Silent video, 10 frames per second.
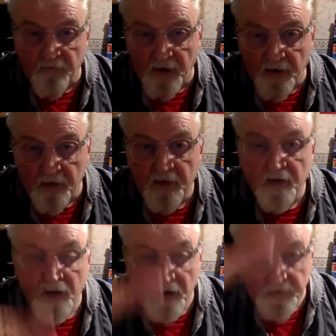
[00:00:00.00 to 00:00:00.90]
out,
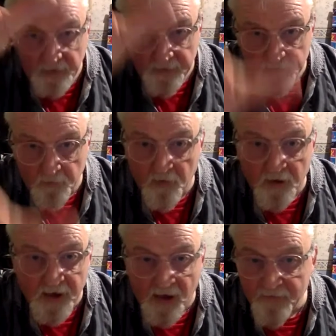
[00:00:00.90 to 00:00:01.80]
and then do it
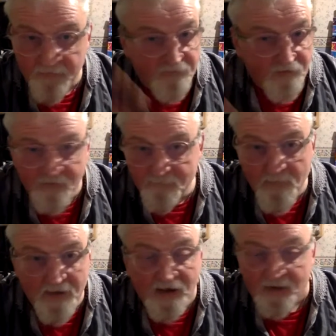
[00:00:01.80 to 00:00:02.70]
again. So it takes
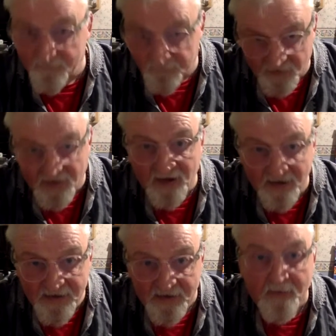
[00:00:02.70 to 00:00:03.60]
minutes to
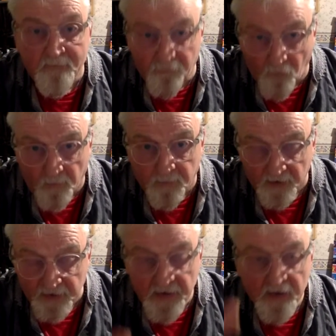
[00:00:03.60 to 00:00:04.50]
clean it
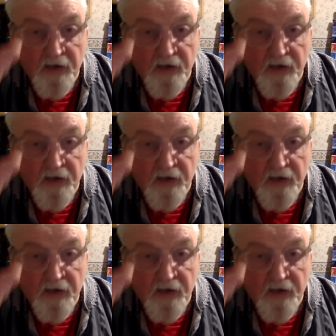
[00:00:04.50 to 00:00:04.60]
properly.